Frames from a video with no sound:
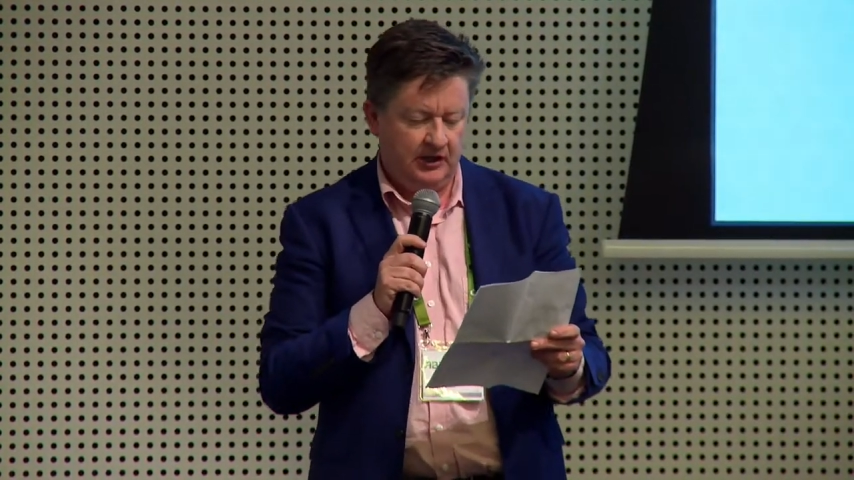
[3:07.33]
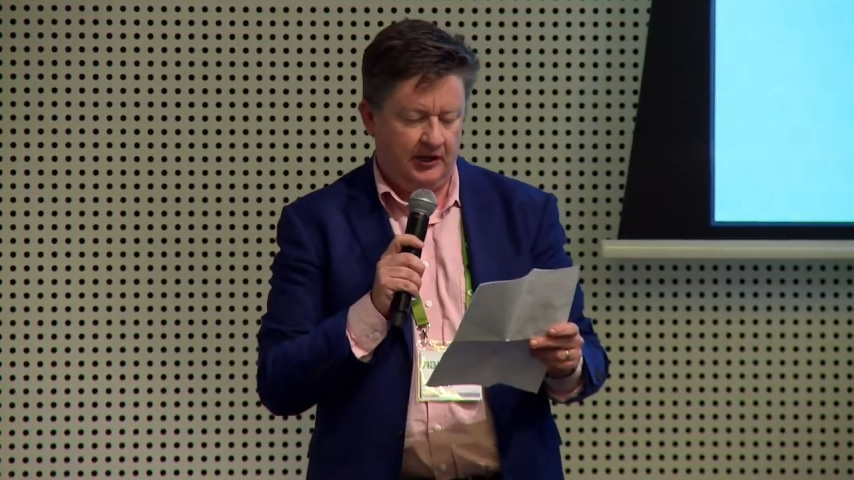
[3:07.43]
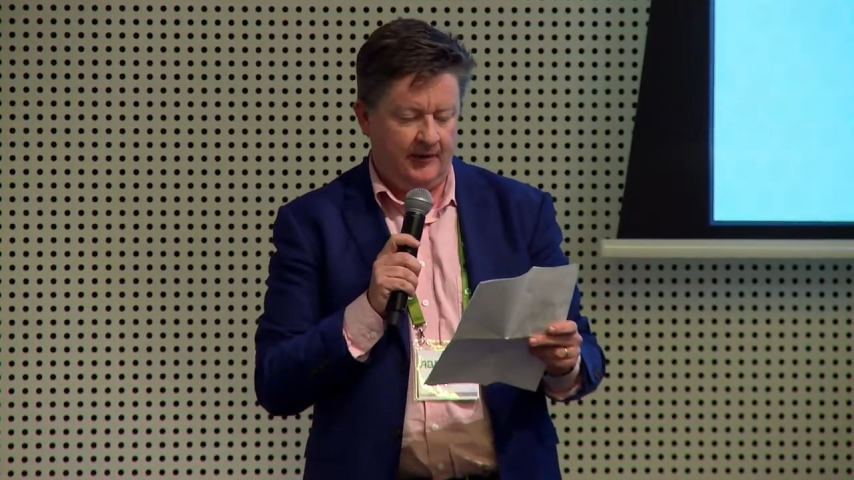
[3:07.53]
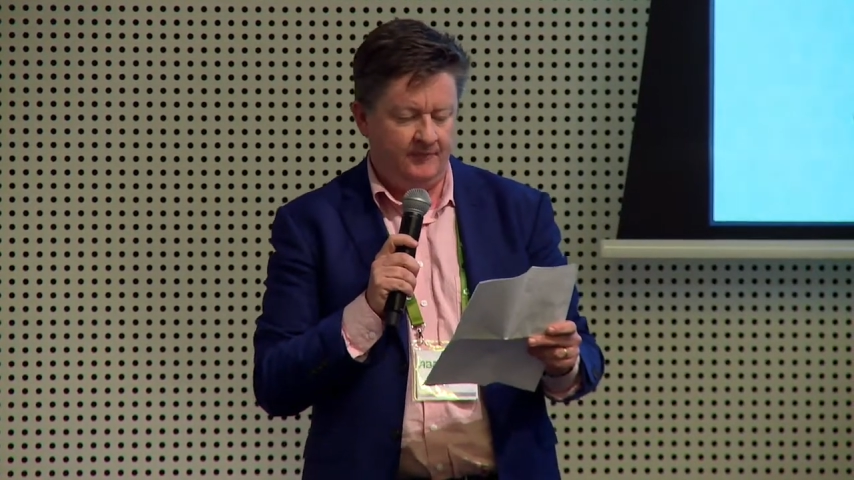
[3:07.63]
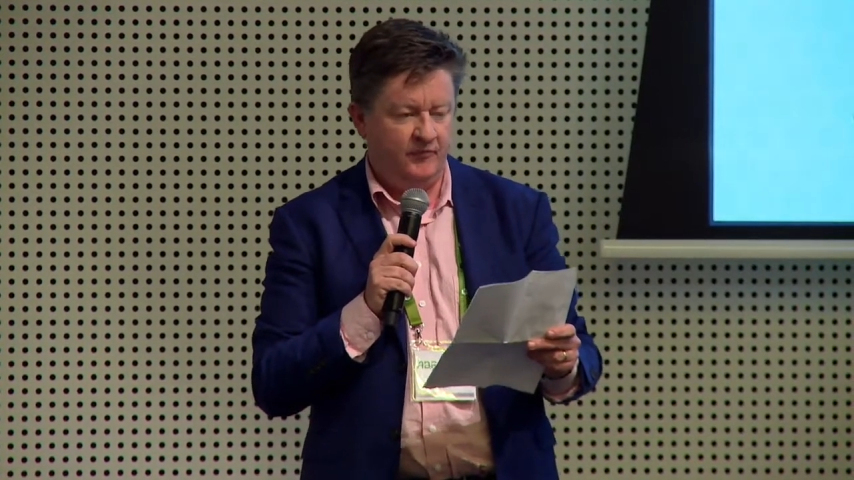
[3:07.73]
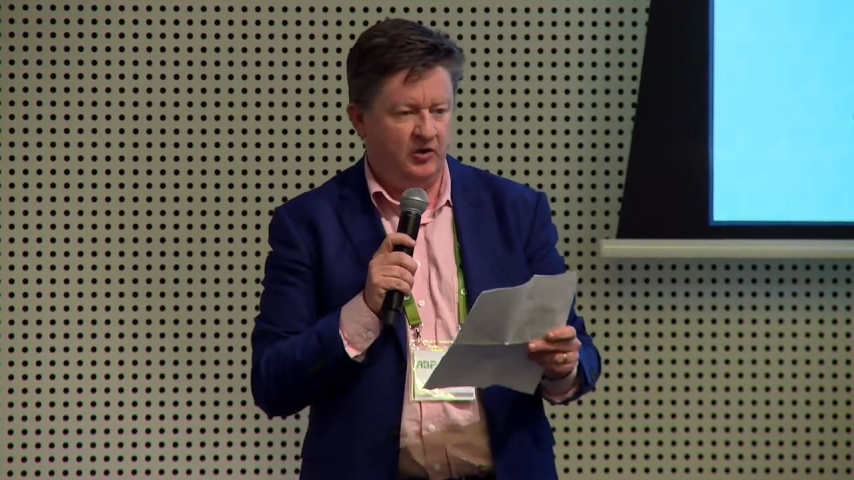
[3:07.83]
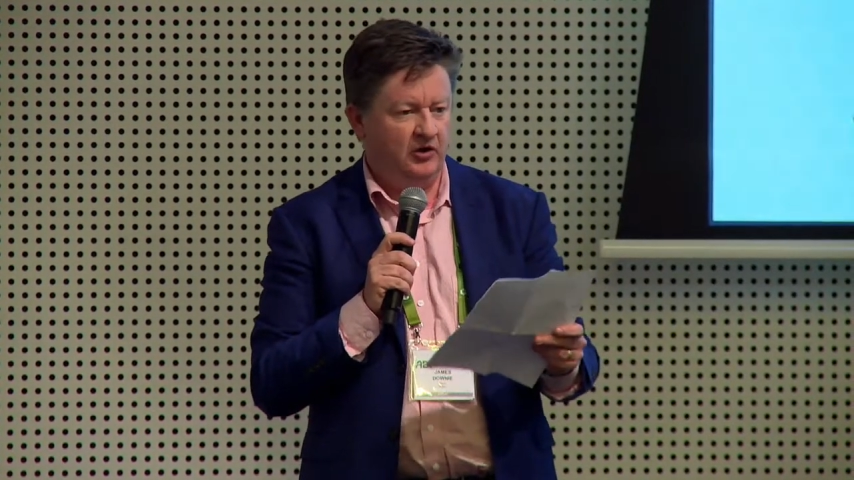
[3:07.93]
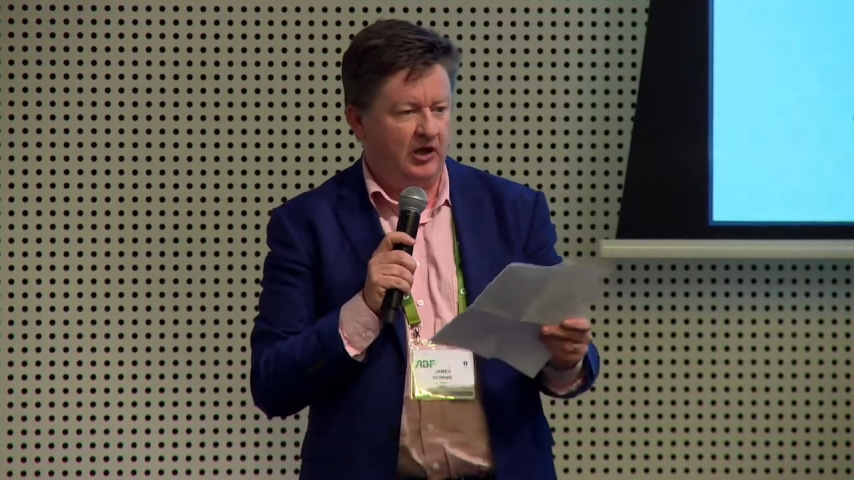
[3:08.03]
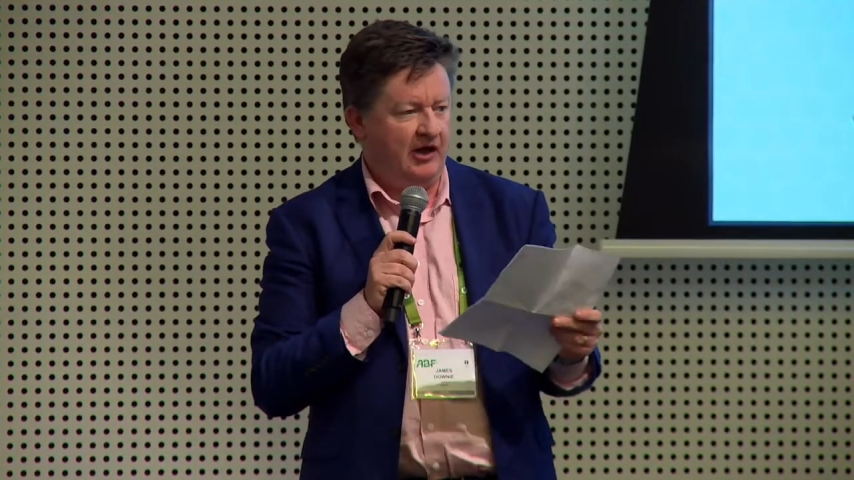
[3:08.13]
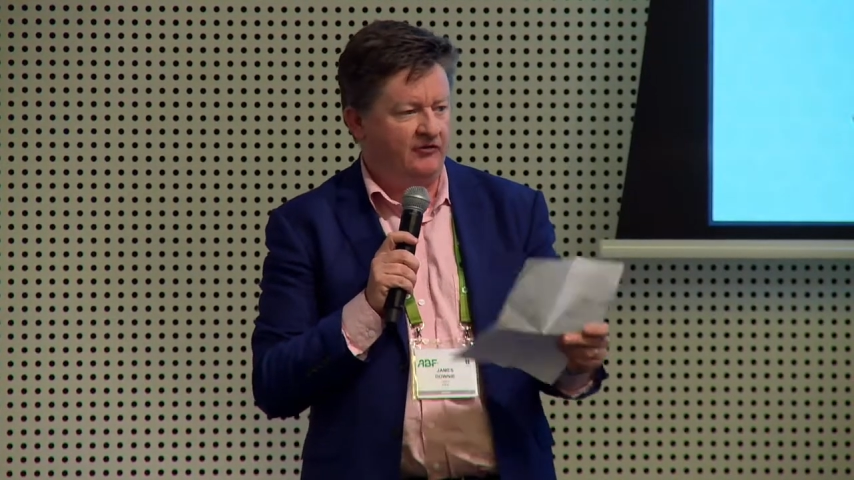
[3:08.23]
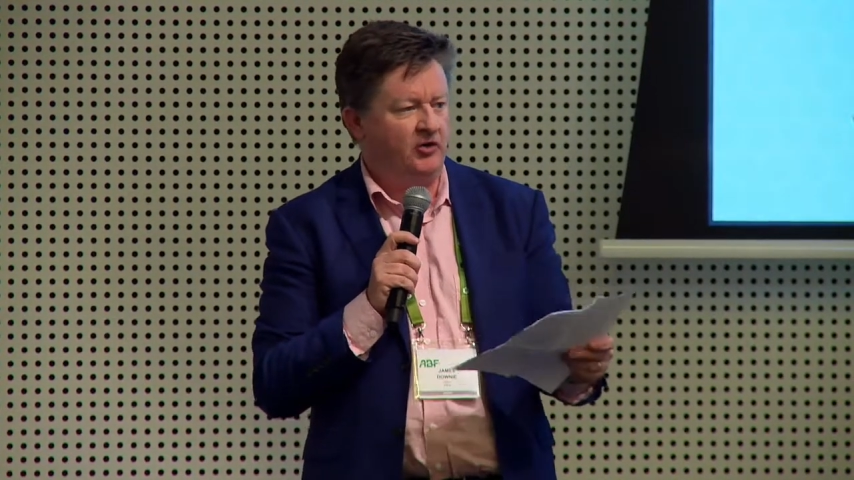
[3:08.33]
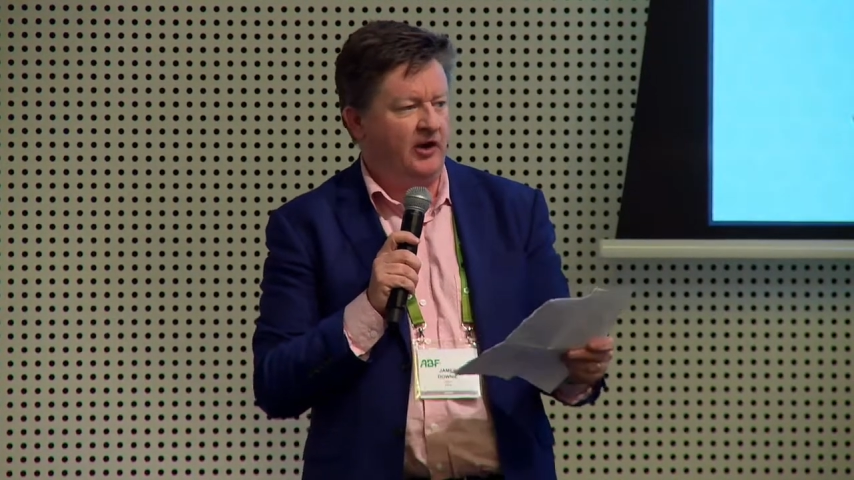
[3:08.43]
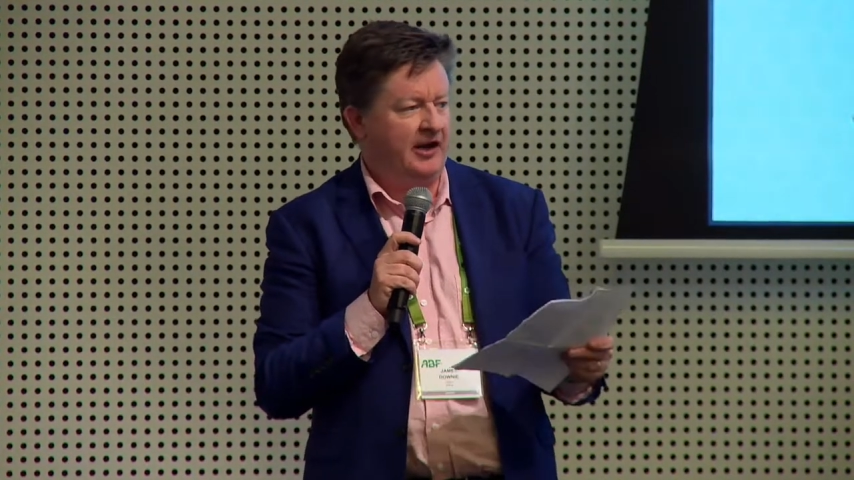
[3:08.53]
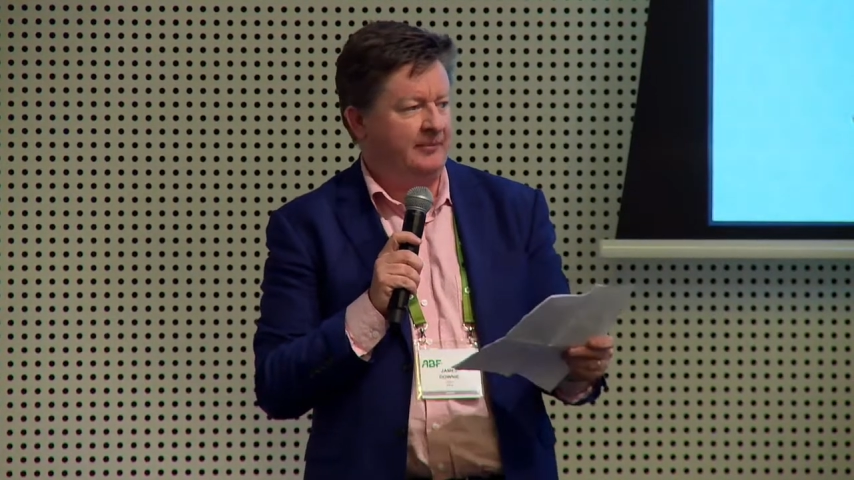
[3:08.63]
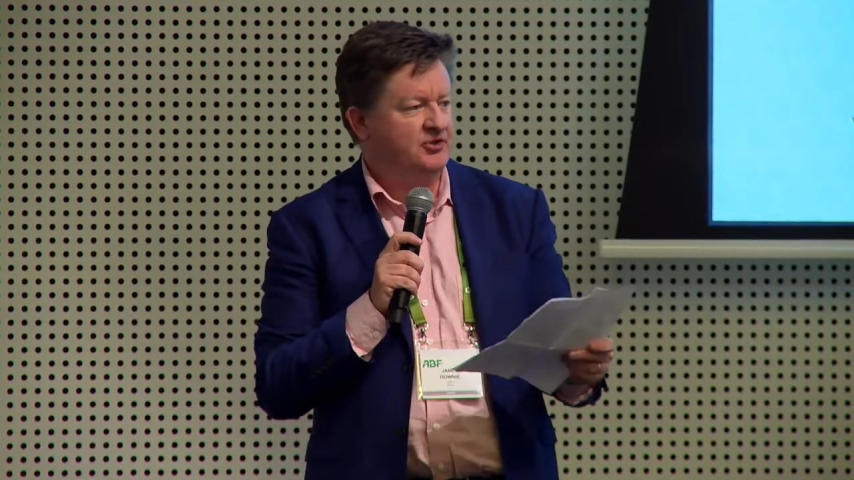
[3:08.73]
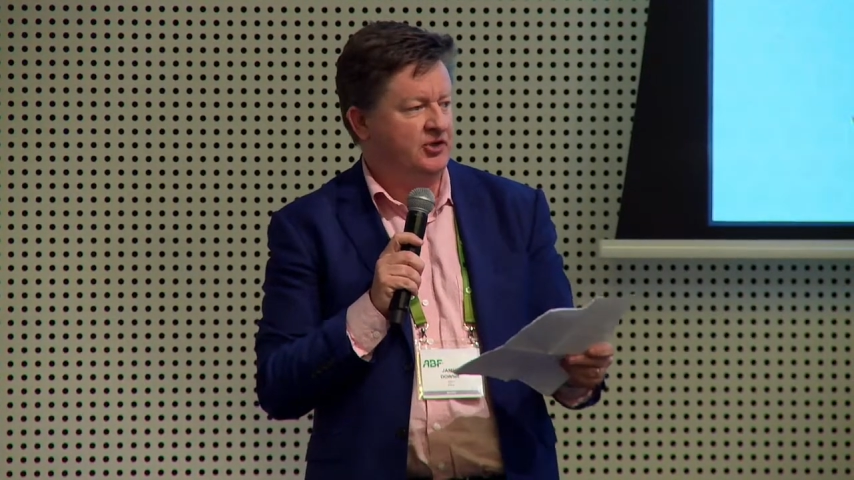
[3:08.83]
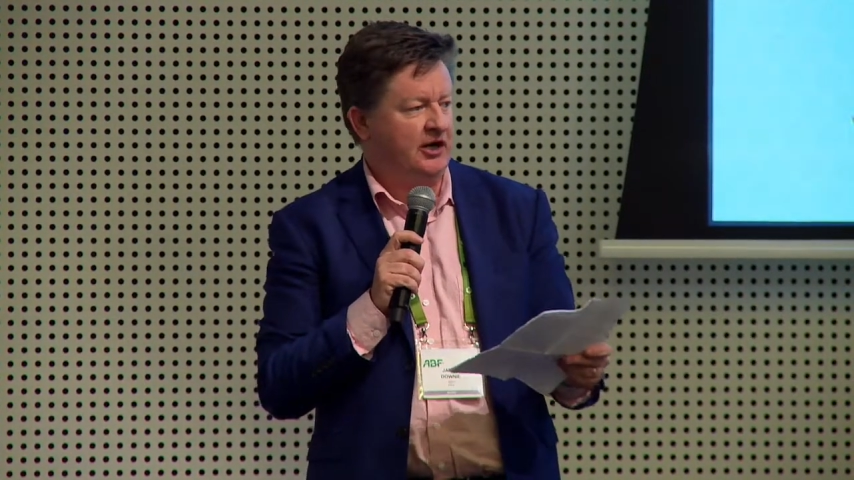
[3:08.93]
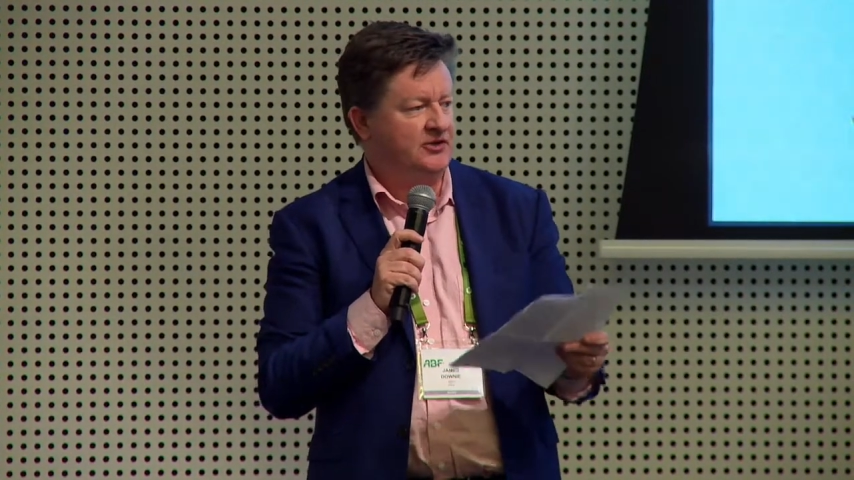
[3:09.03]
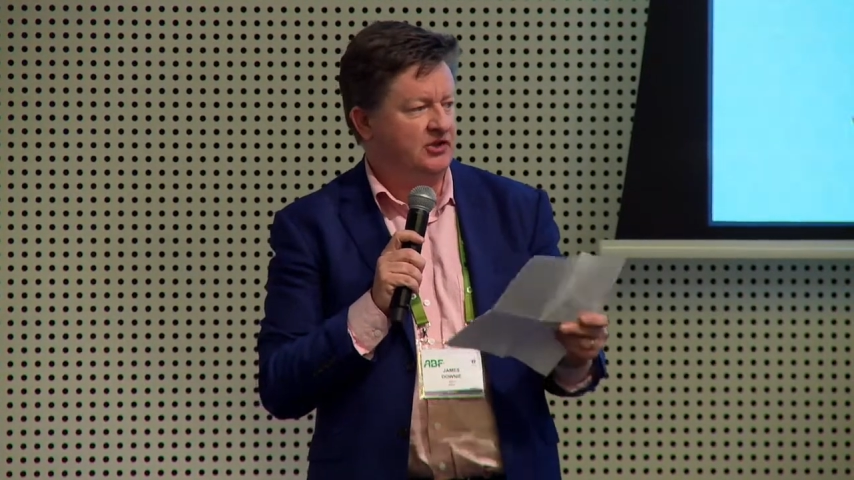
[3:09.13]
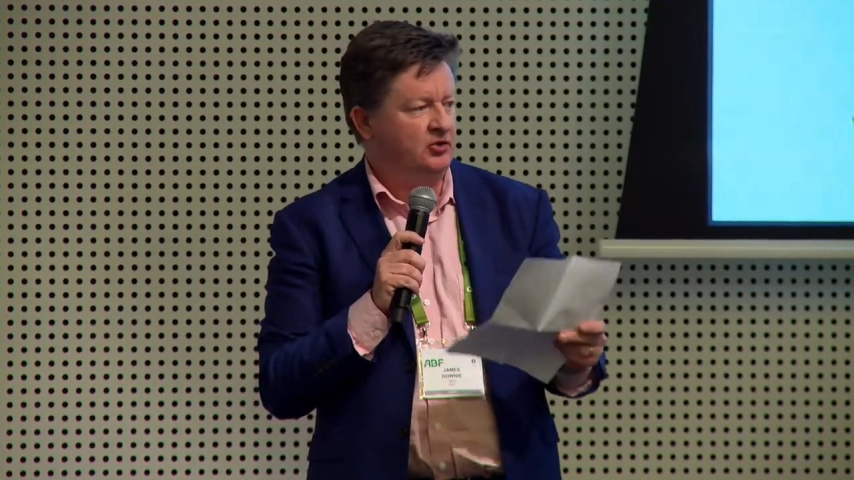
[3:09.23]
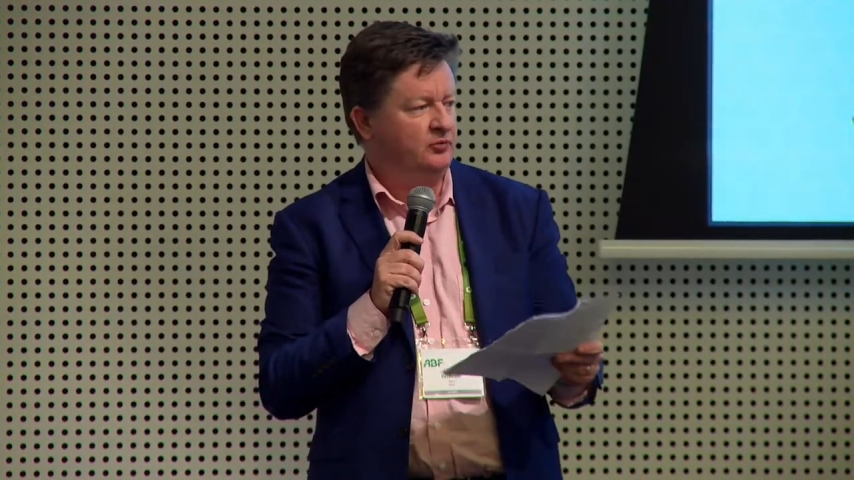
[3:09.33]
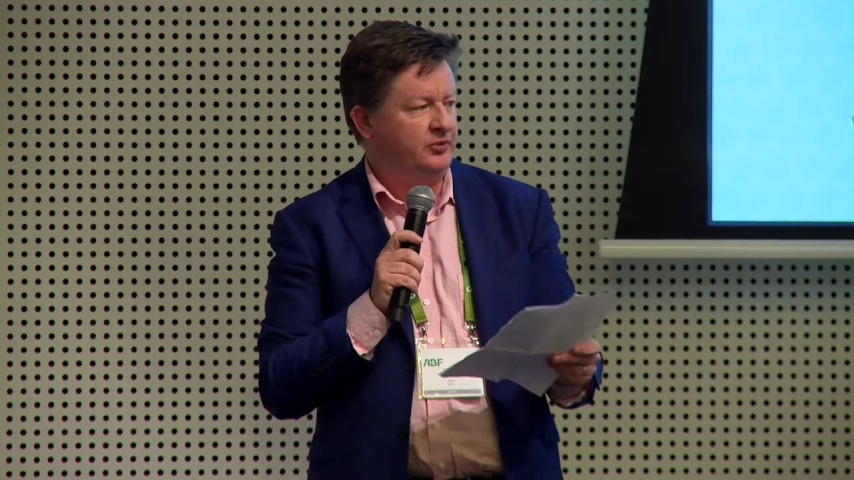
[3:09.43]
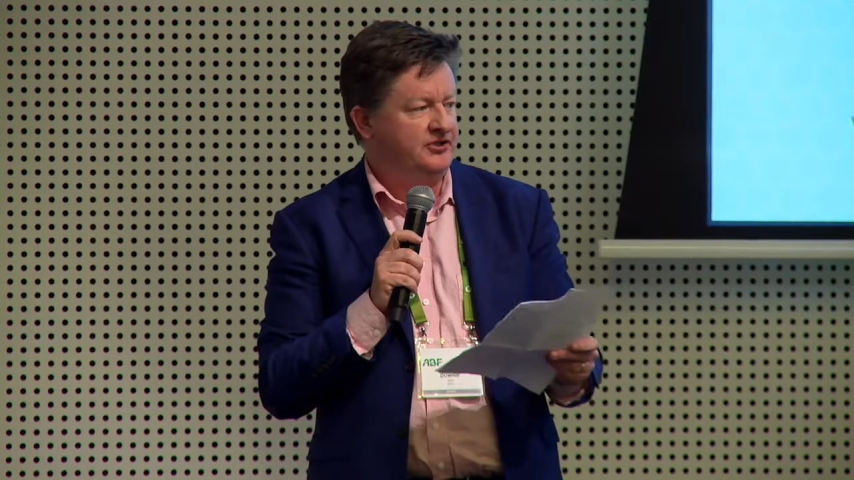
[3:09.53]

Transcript: having great abstracts and good